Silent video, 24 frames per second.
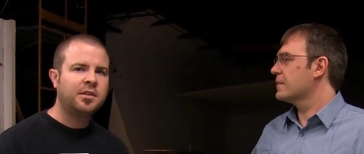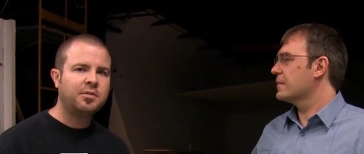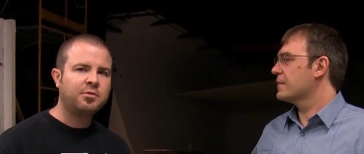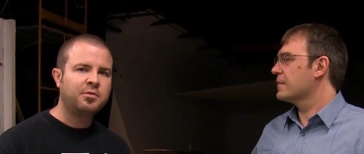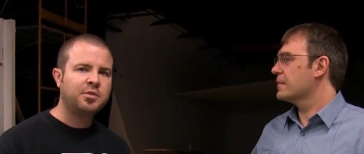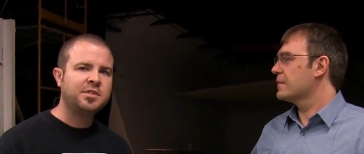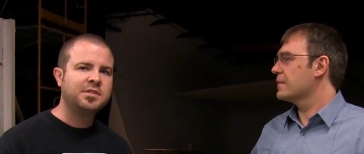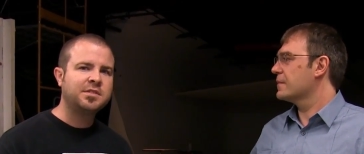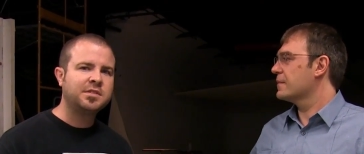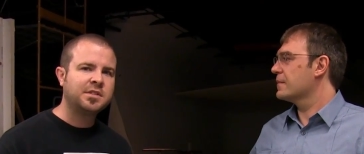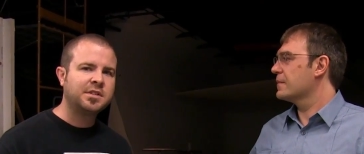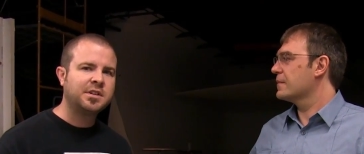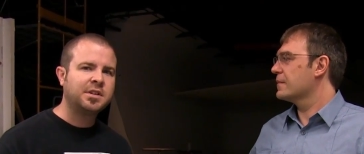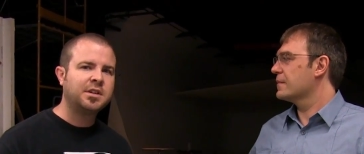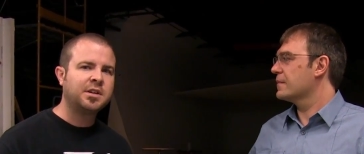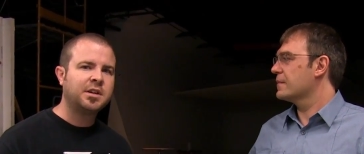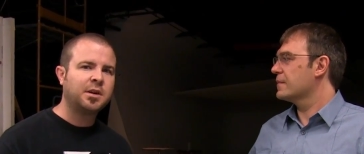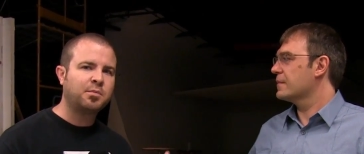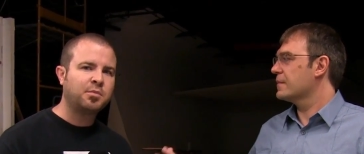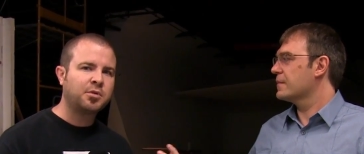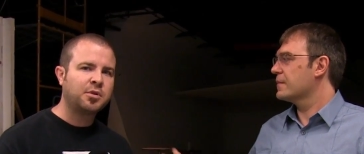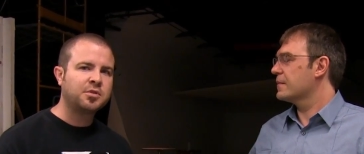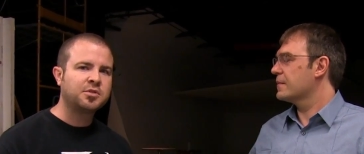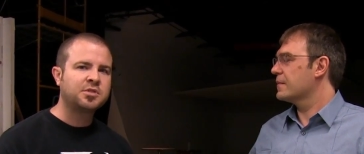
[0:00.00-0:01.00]
Speaker 1: have recently
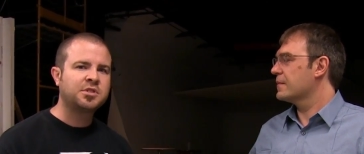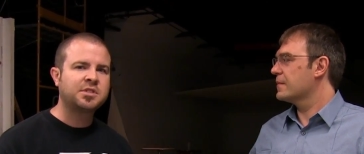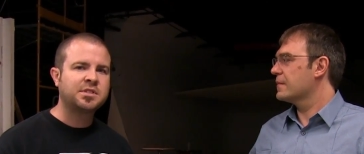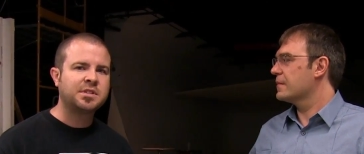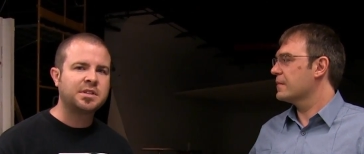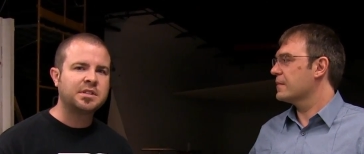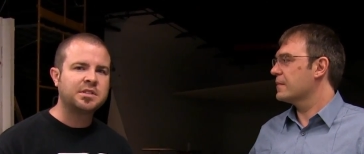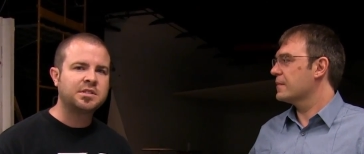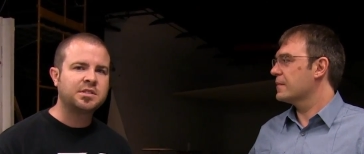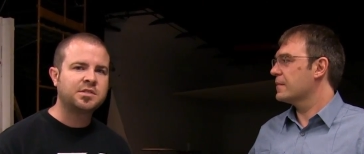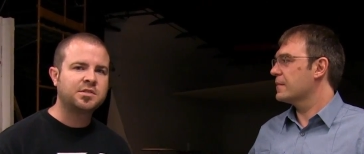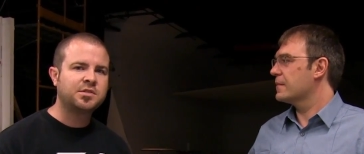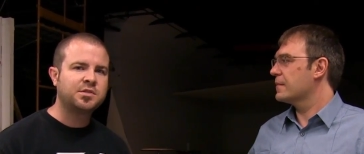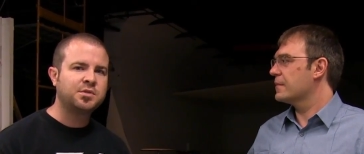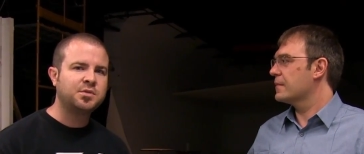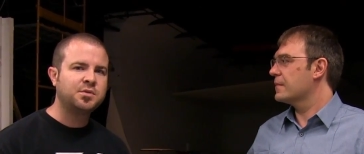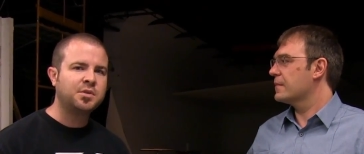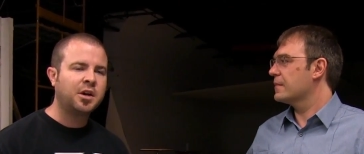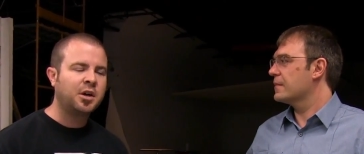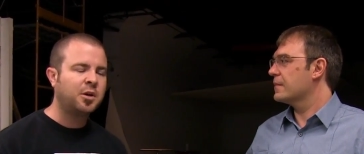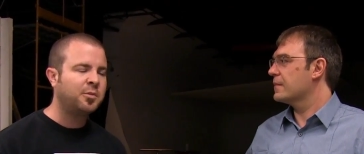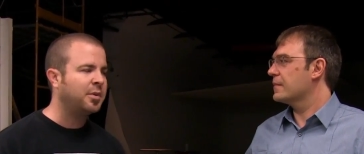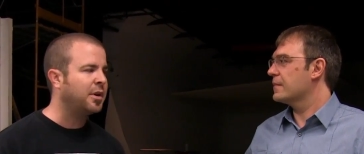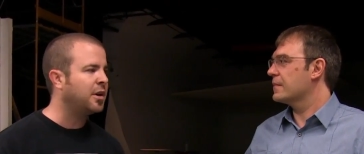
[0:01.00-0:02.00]
approached us to
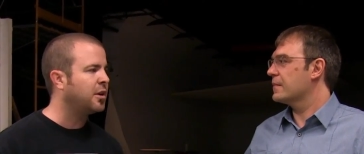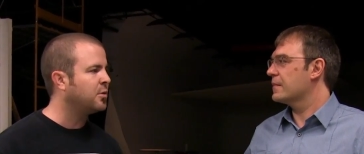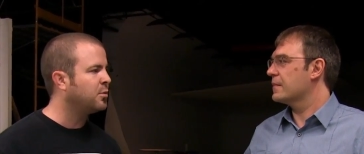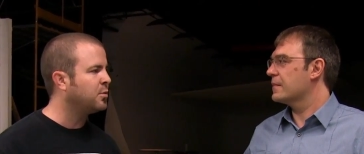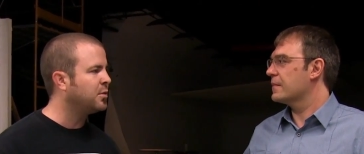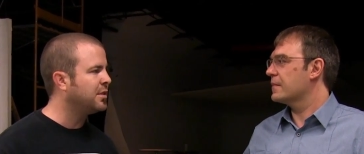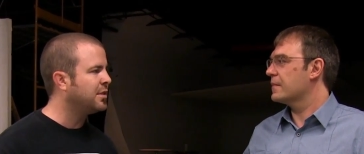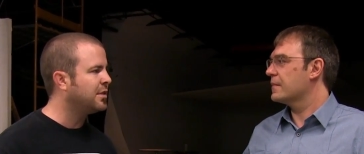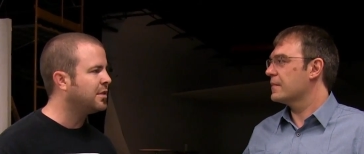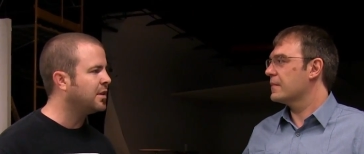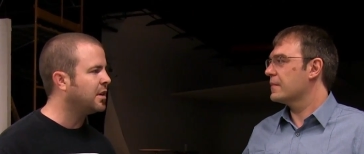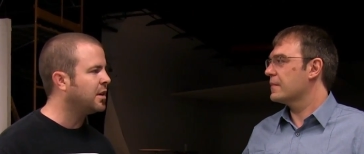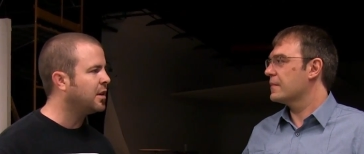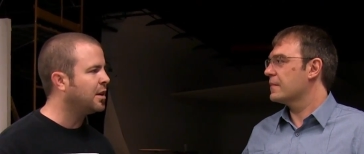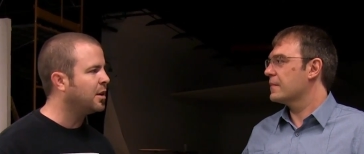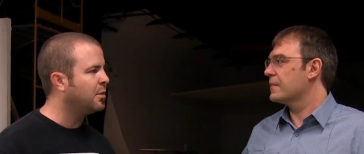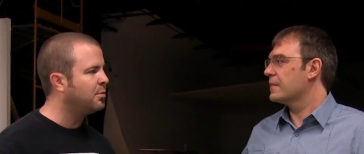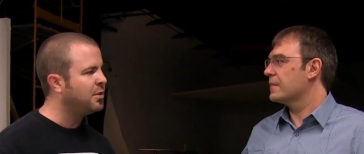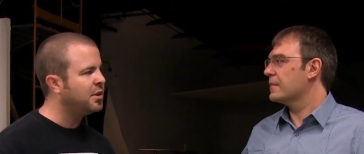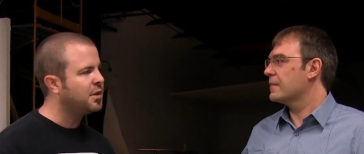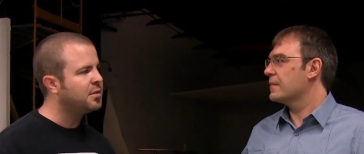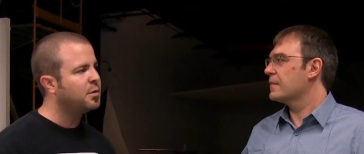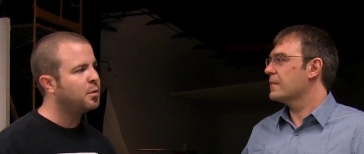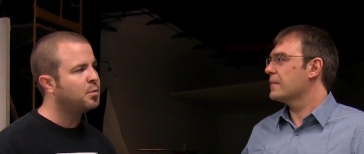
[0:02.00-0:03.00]
help out with a
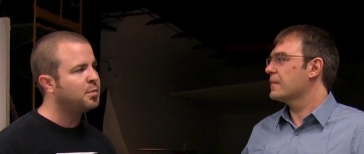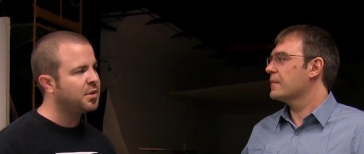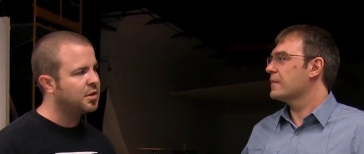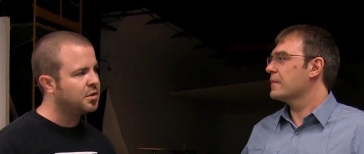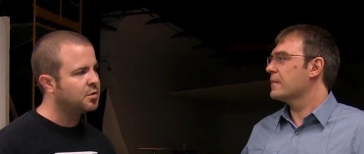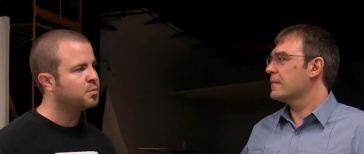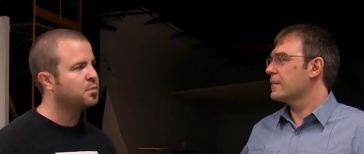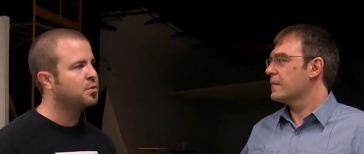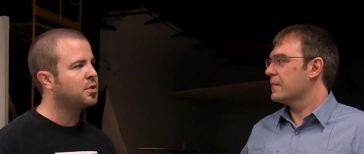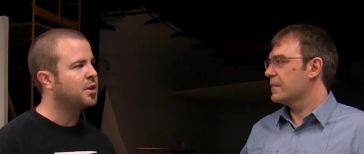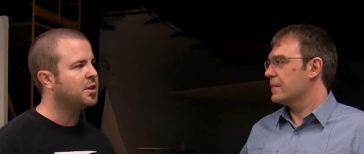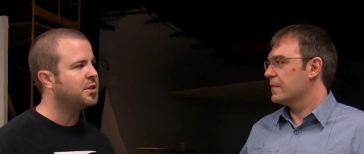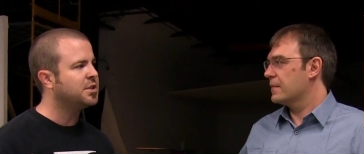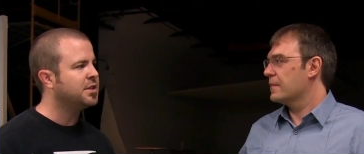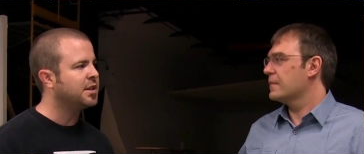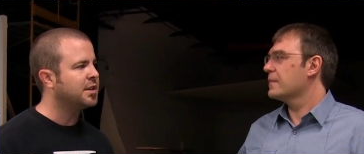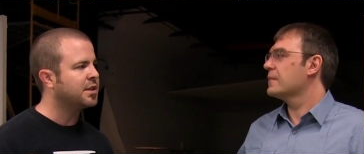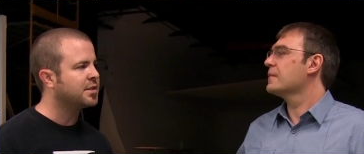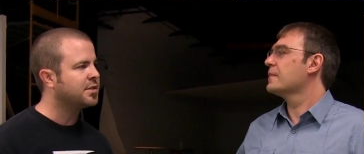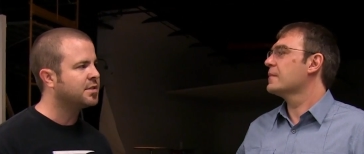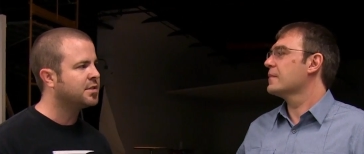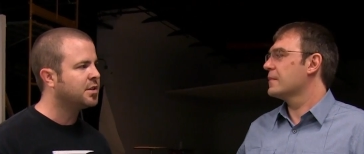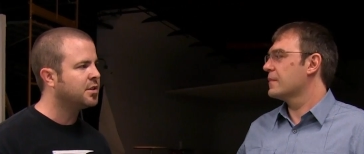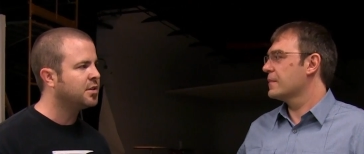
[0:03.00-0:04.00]
bit of a build
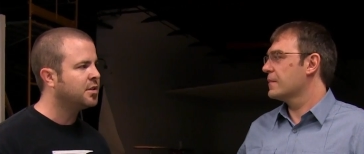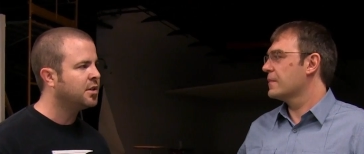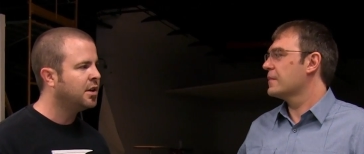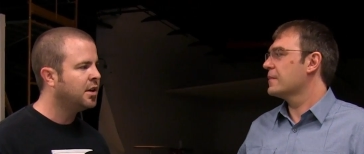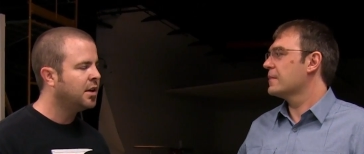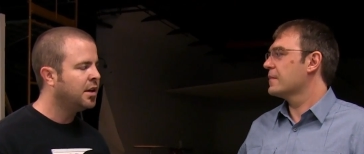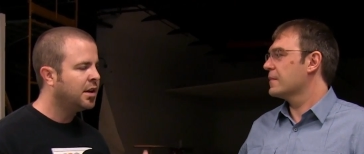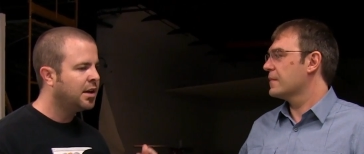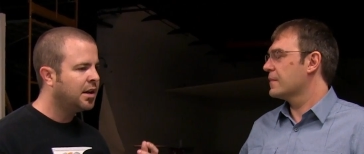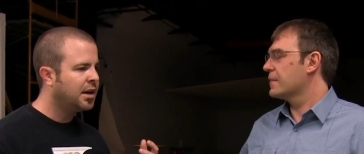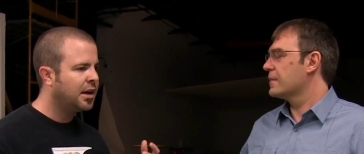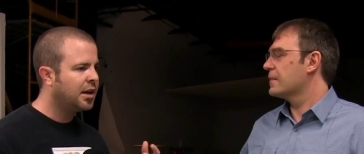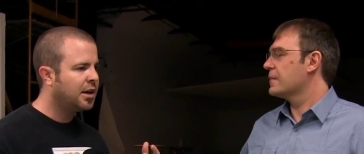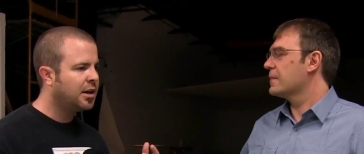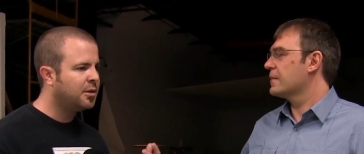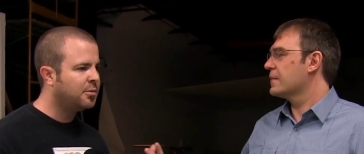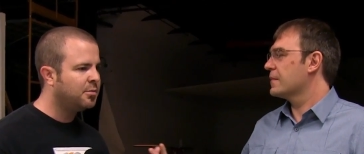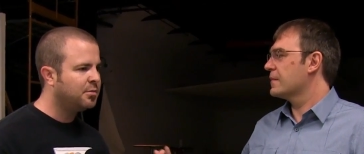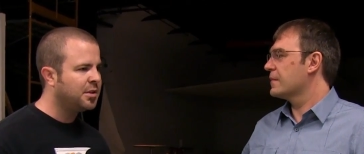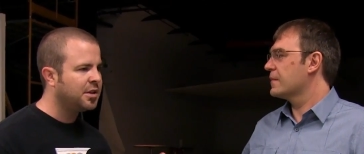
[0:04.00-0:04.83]
project. So, uh,